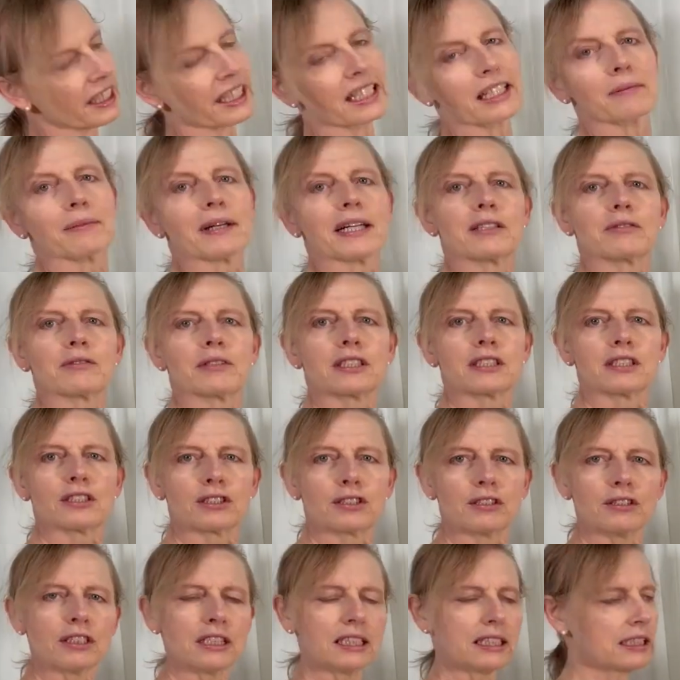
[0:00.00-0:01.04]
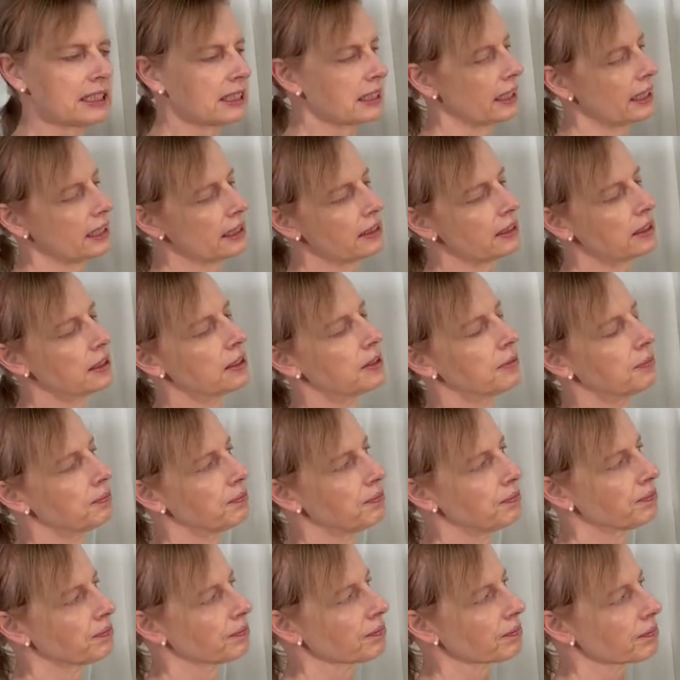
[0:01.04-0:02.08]
think about when you do these things,
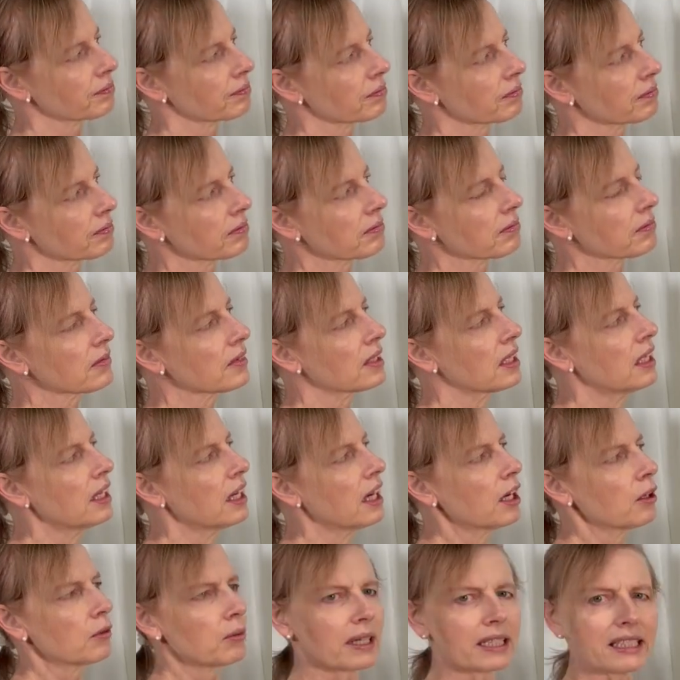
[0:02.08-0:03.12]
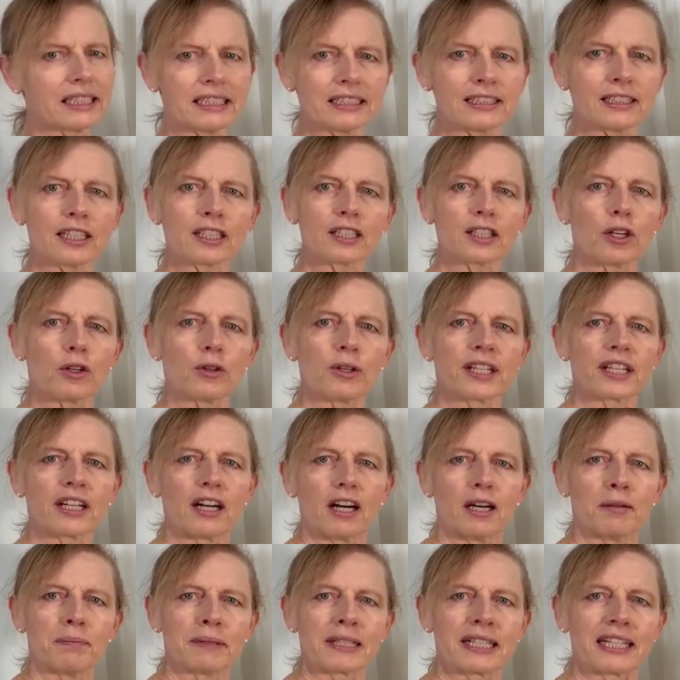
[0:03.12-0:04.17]
what is it going
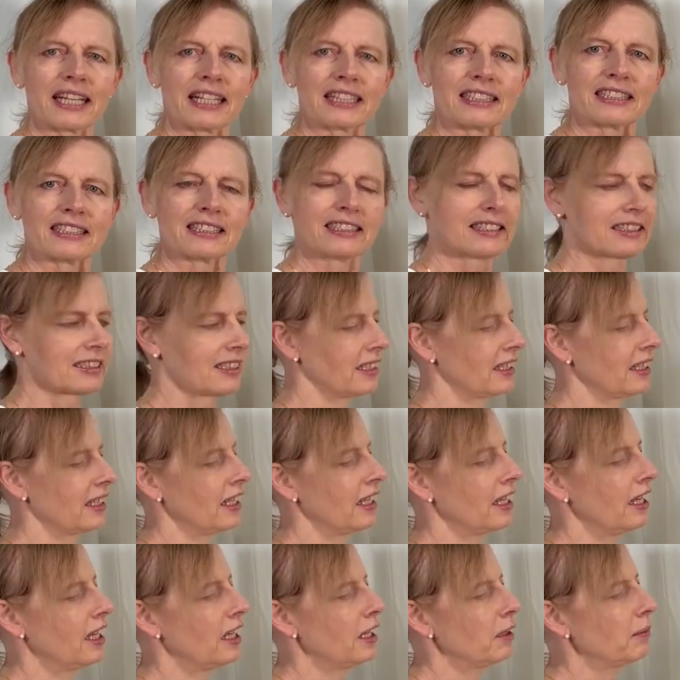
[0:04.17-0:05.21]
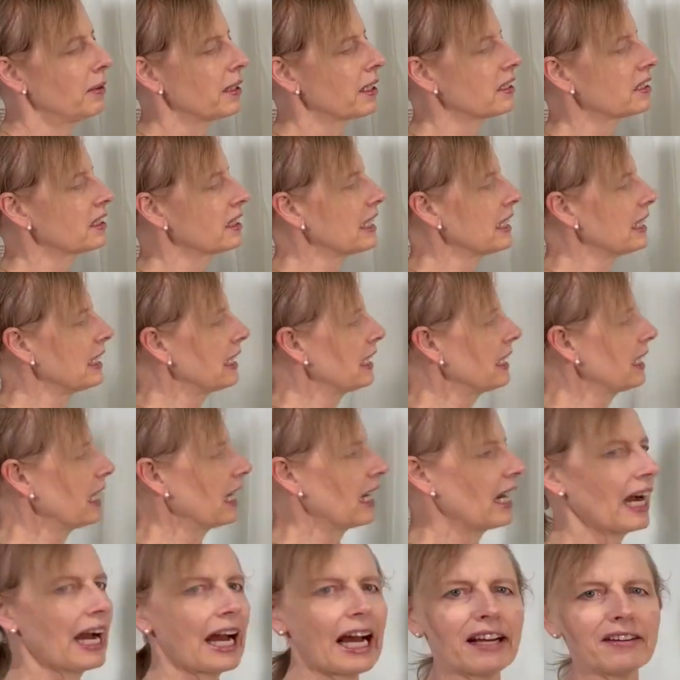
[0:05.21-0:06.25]
up against? Because here
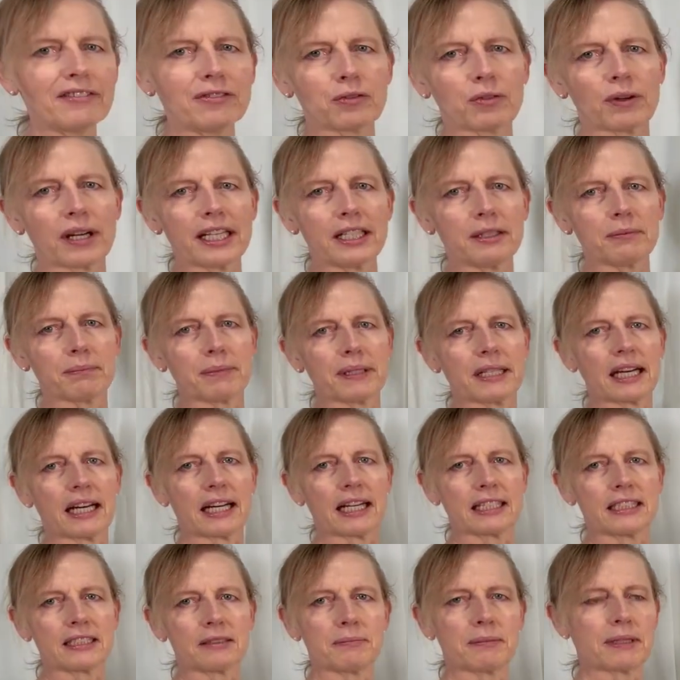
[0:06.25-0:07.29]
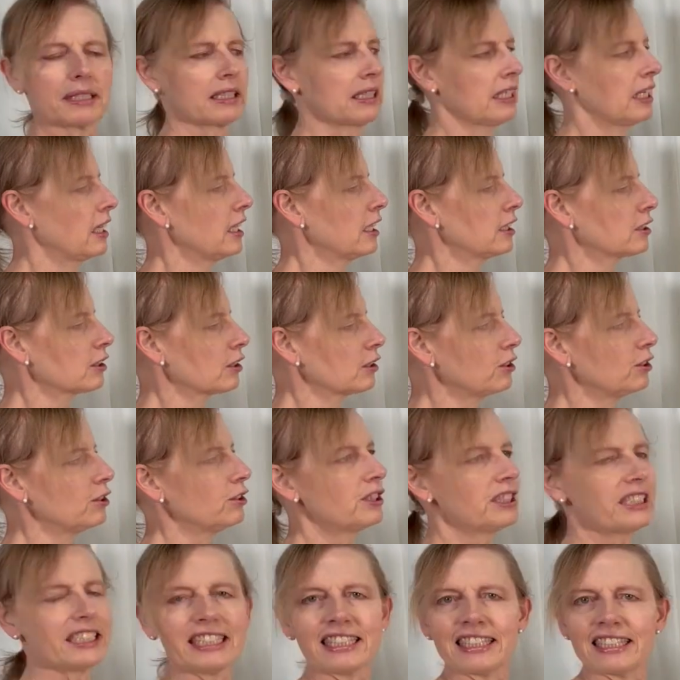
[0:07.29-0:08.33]
I have white behind me. So you
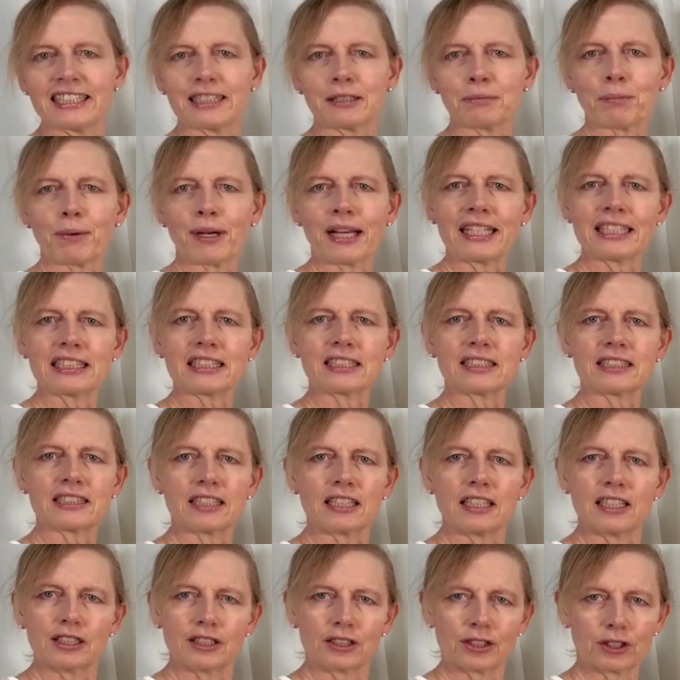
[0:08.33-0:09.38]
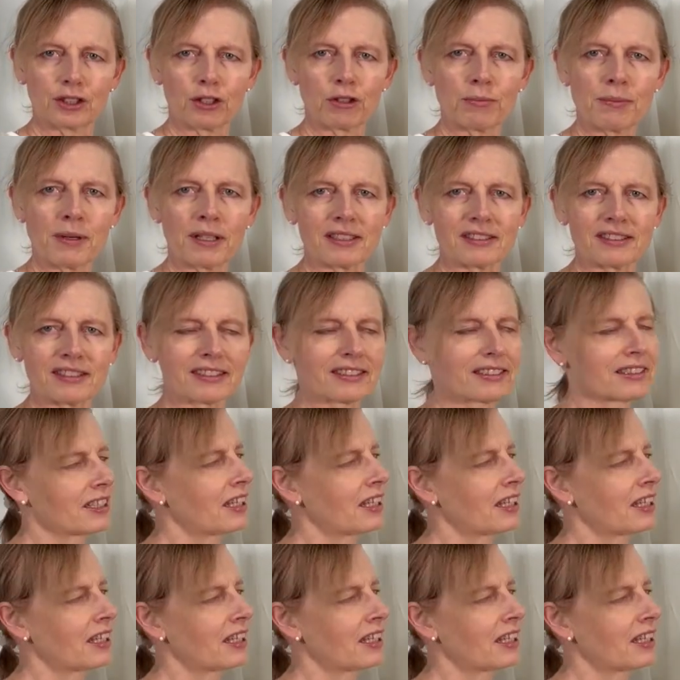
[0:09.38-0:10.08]
see this branch so much.